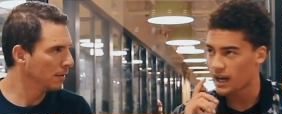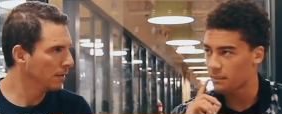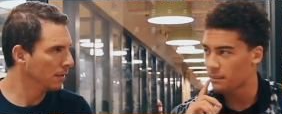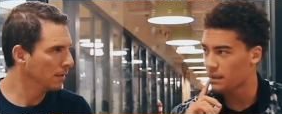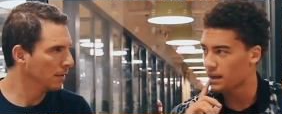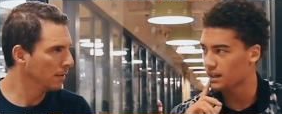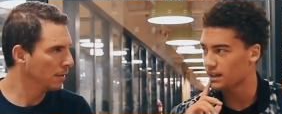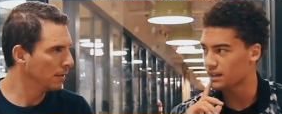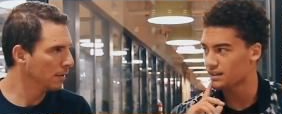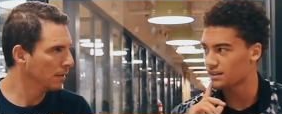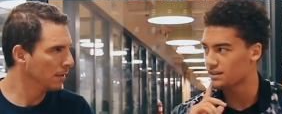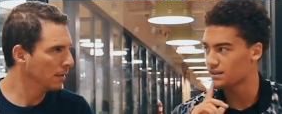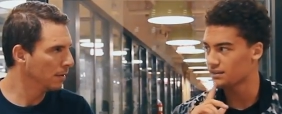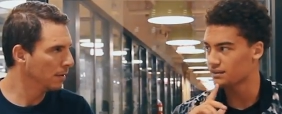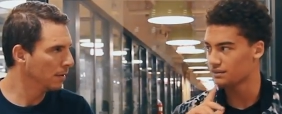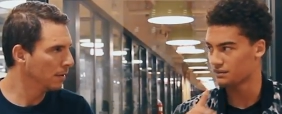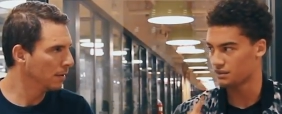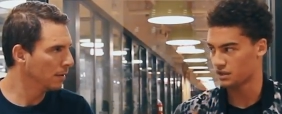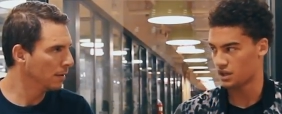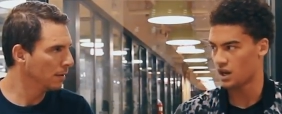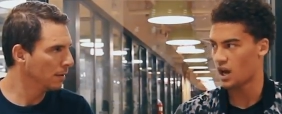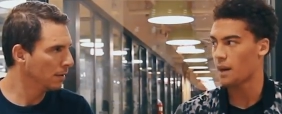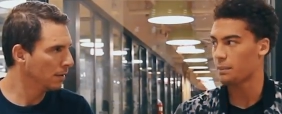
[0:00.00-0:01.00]
Speaker 1: I might get
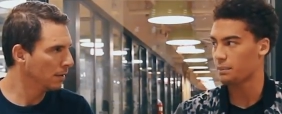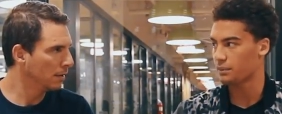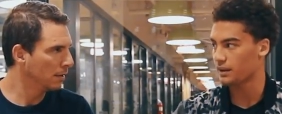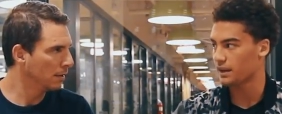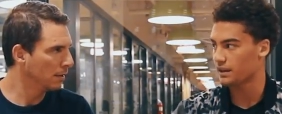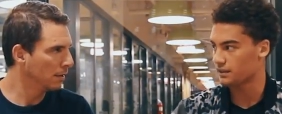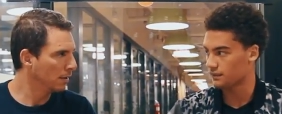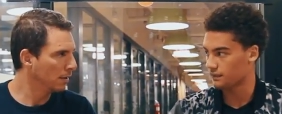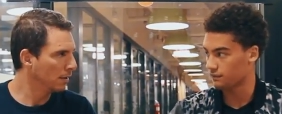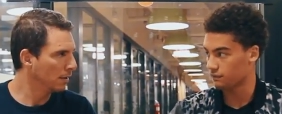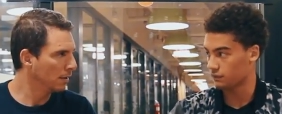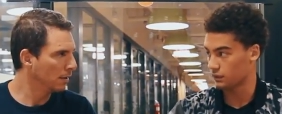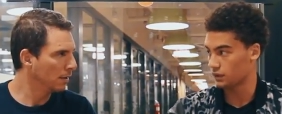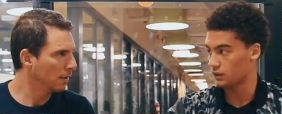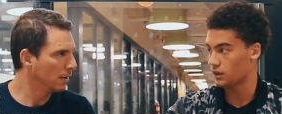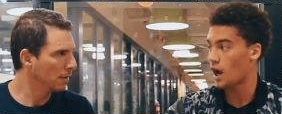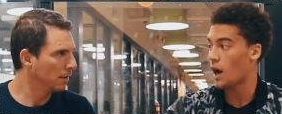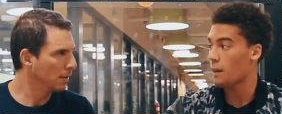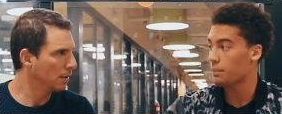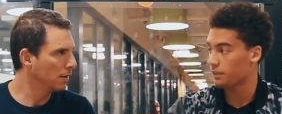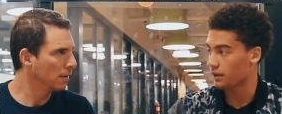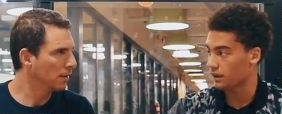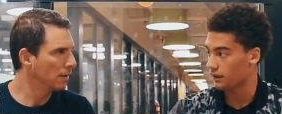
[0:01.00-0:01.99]
copyright
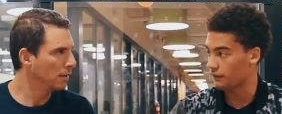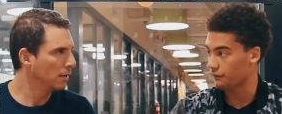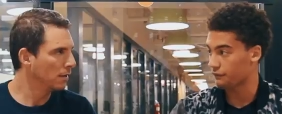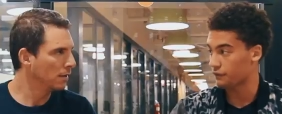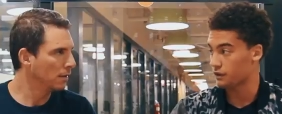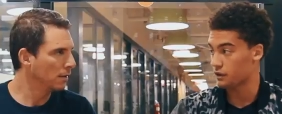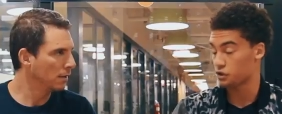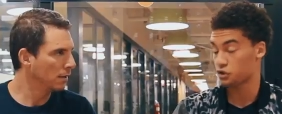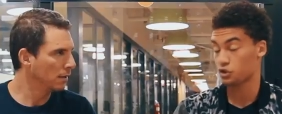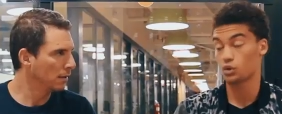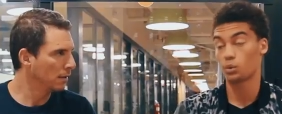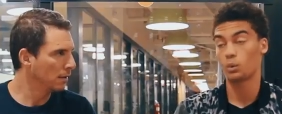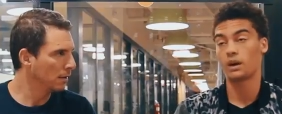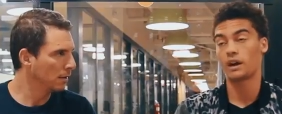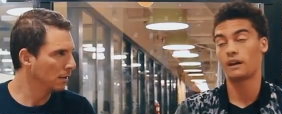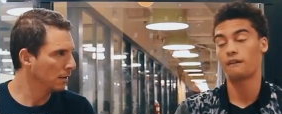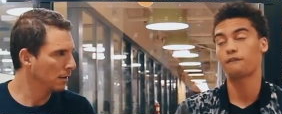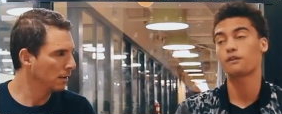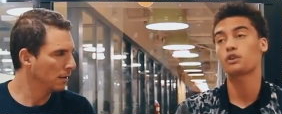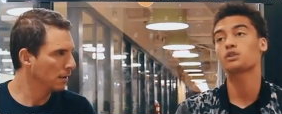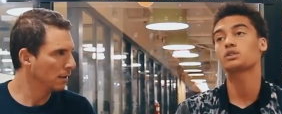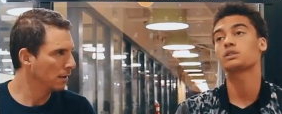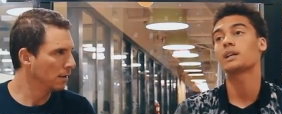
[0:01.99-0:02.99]
copyright infringed. So what I
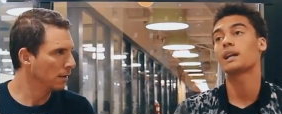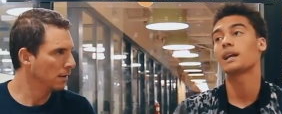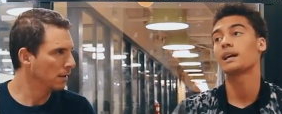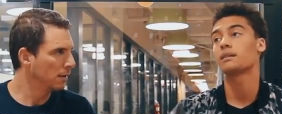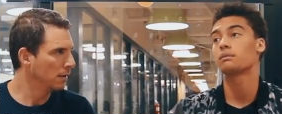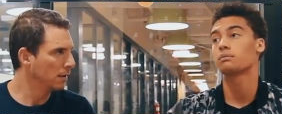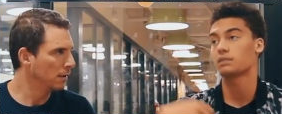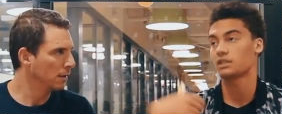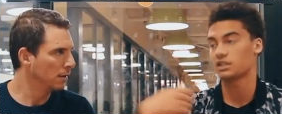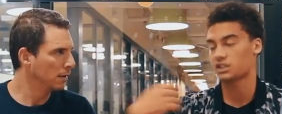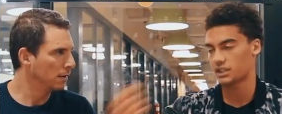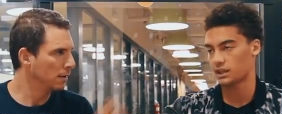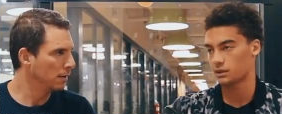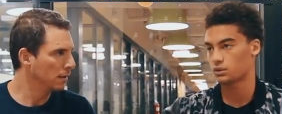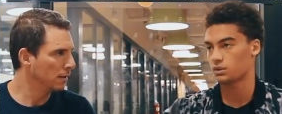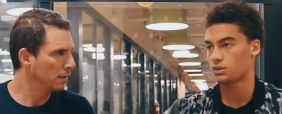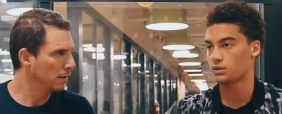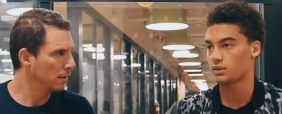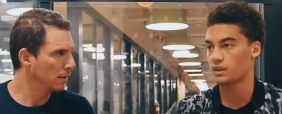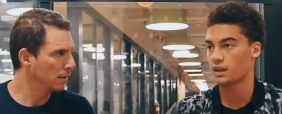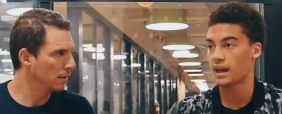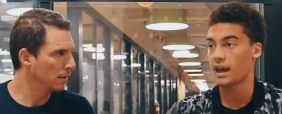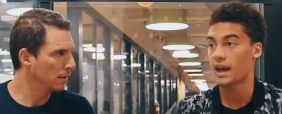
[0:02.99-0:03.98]
first did, I reached out
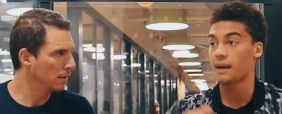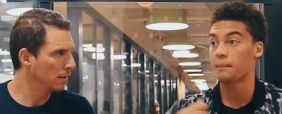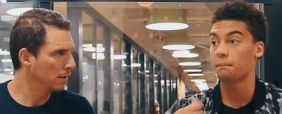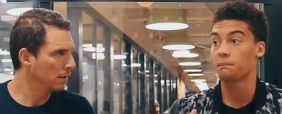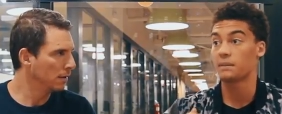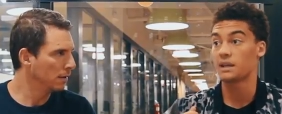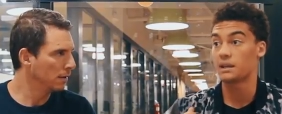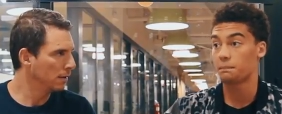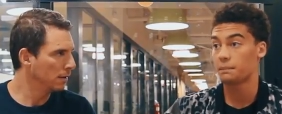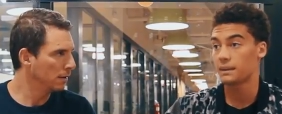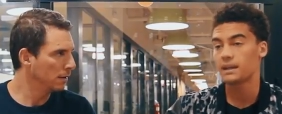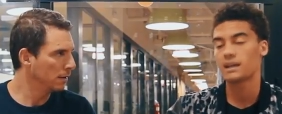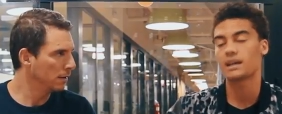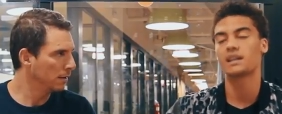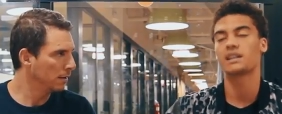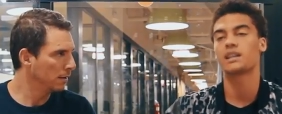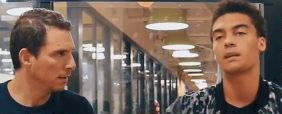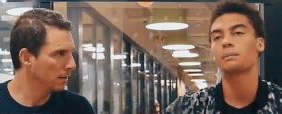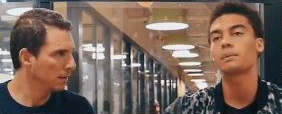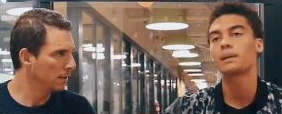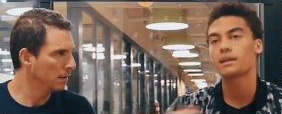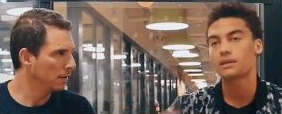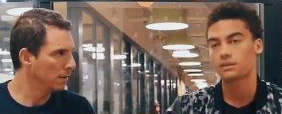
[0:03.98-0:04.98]
to the NBPA,
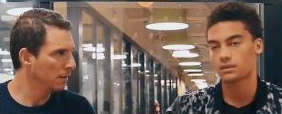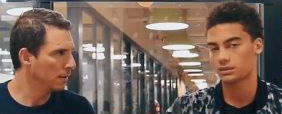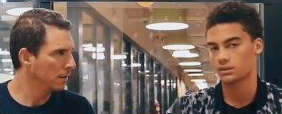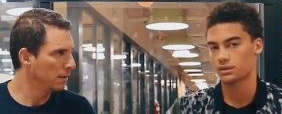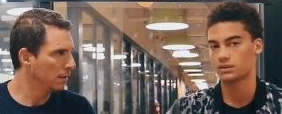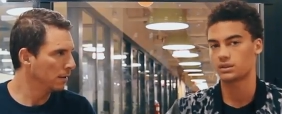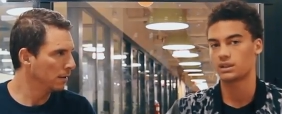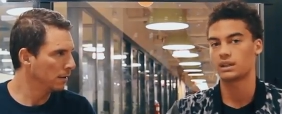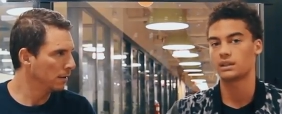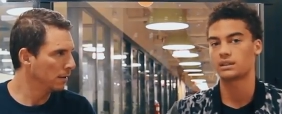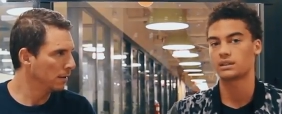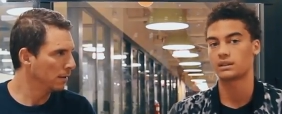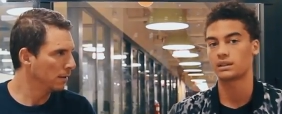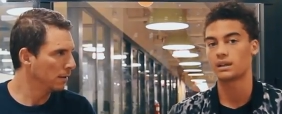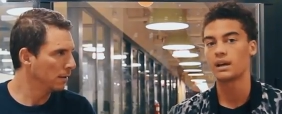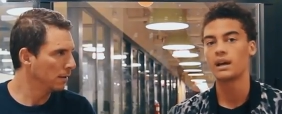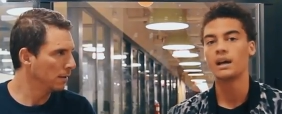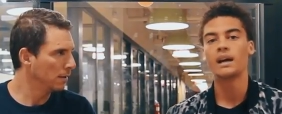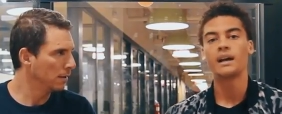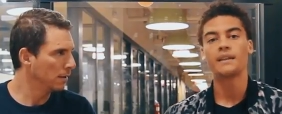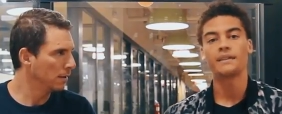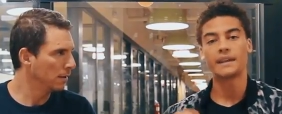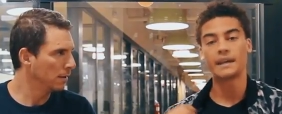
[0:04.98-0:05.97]
the Players Association.
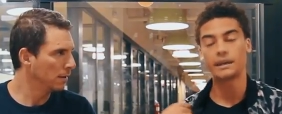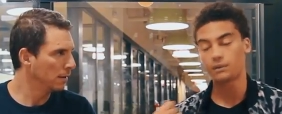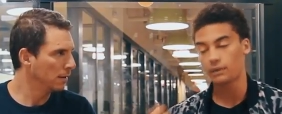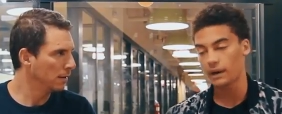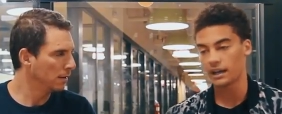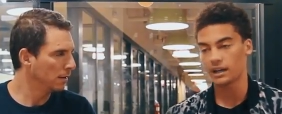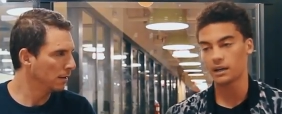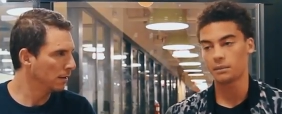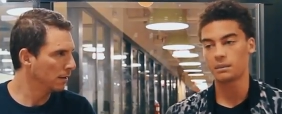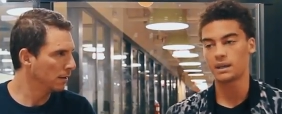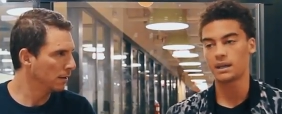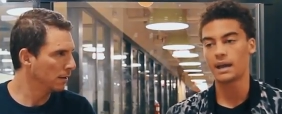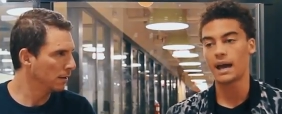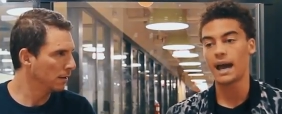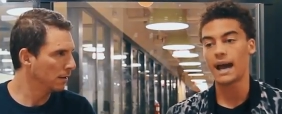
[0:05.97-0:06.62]
They granted me